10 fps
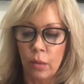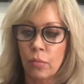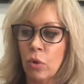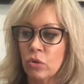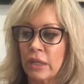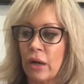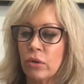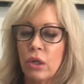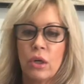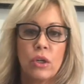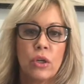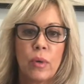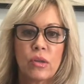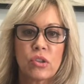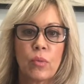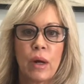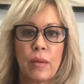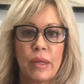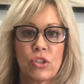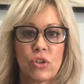mold out. You also want to
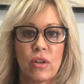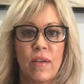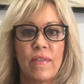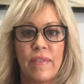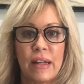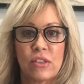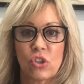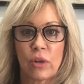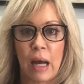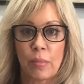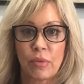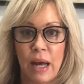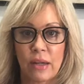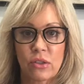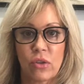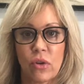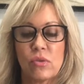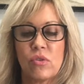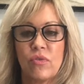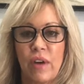make sure that vents are not blocked. So
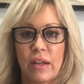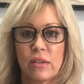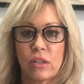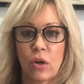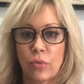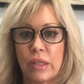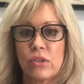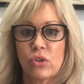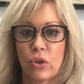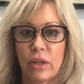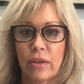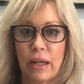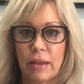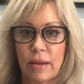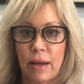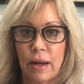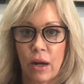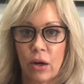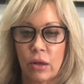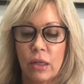those vents are recirculating that
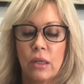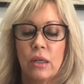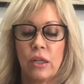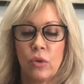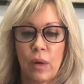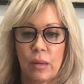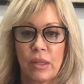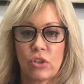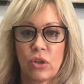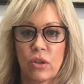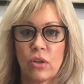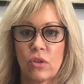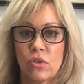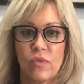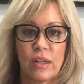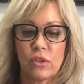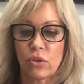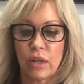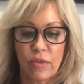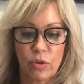air, and you want to make sure that those vents are
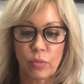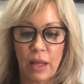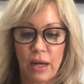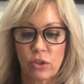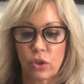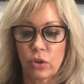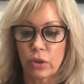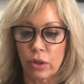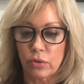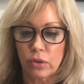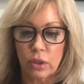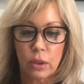never blocked or closed.